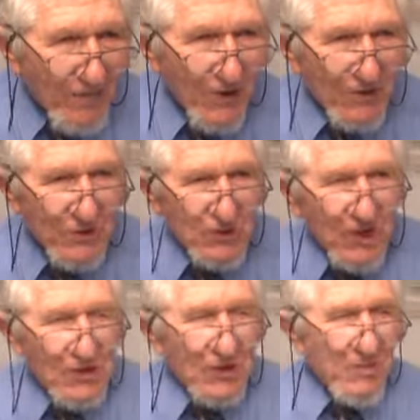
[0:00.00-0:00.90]
Because for
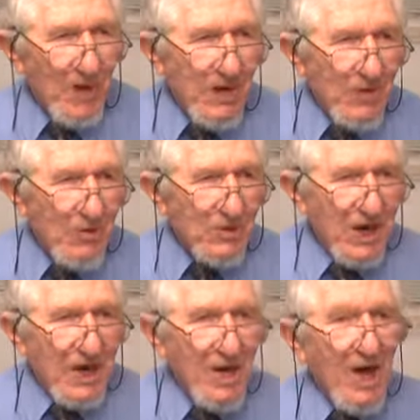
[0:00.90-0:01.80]
just as many who
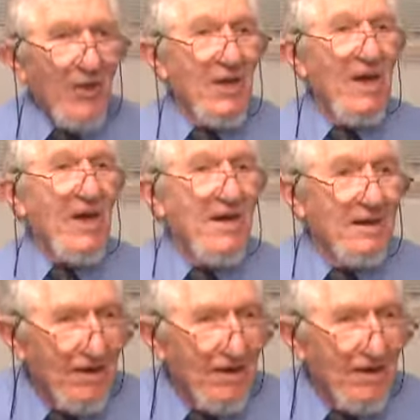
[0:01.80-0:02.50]
say nothing,